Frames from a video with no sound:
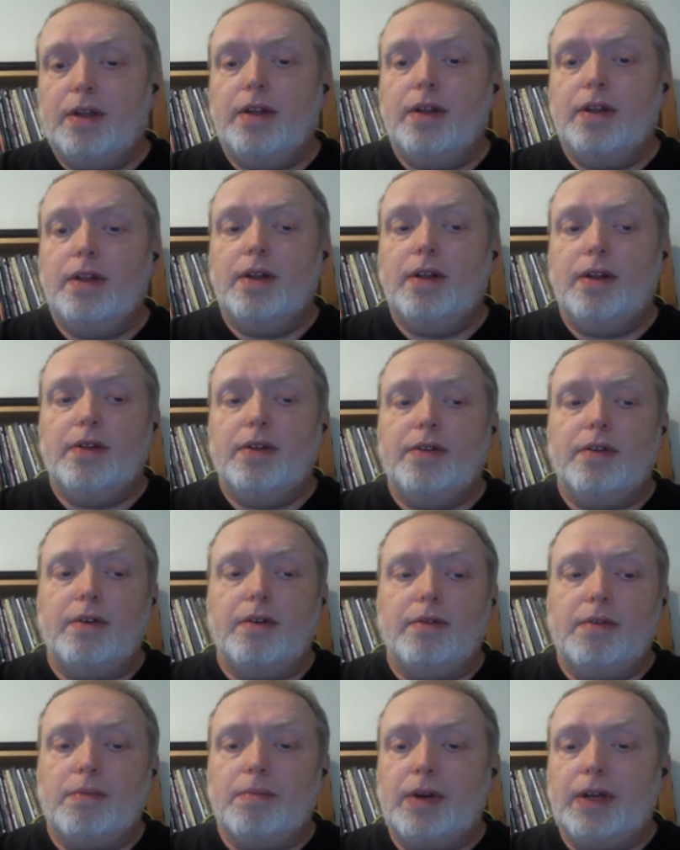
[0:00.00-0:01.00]
so
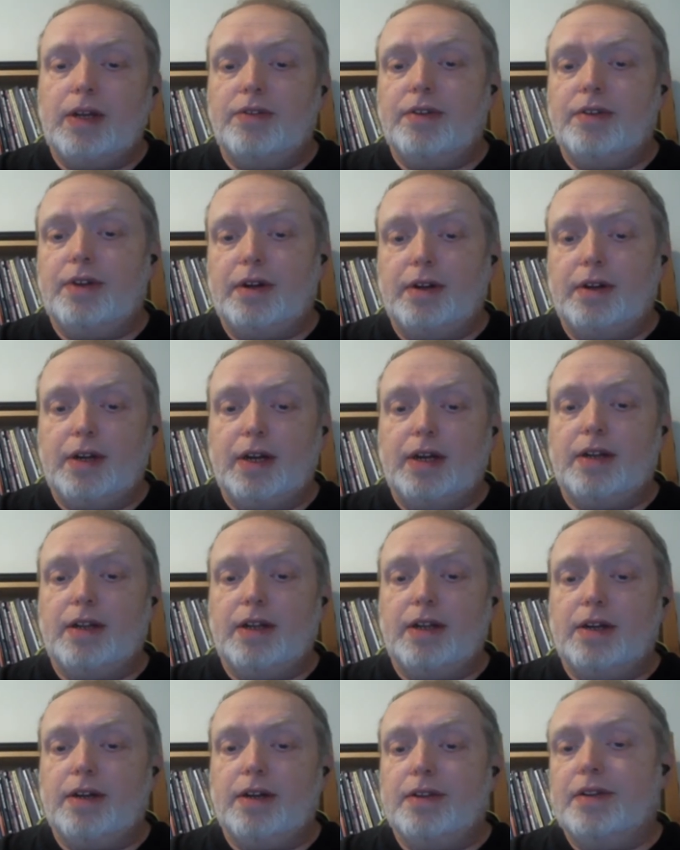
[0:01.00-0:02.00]
everybody's all kind of like
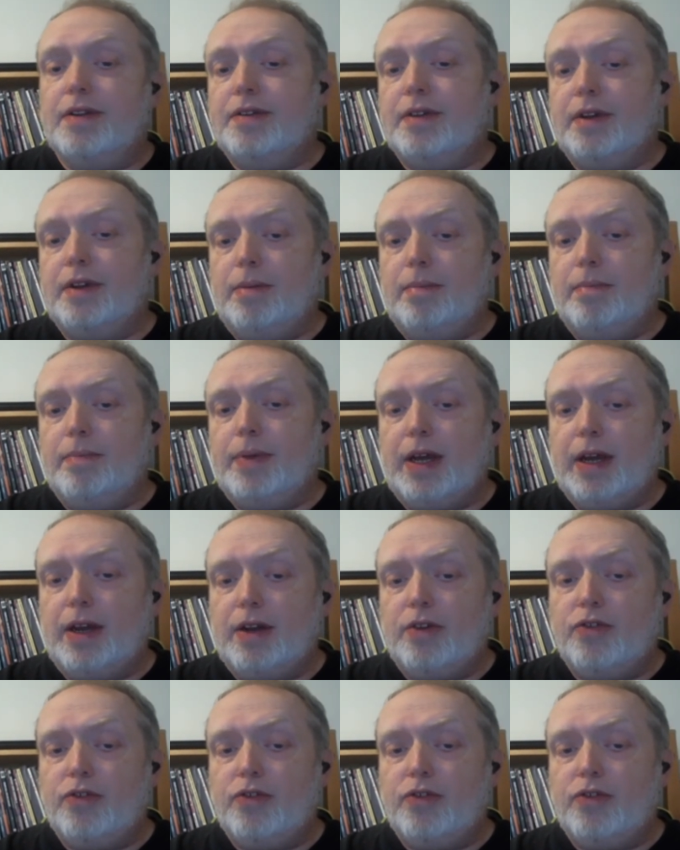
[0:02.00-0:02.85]
on the same page.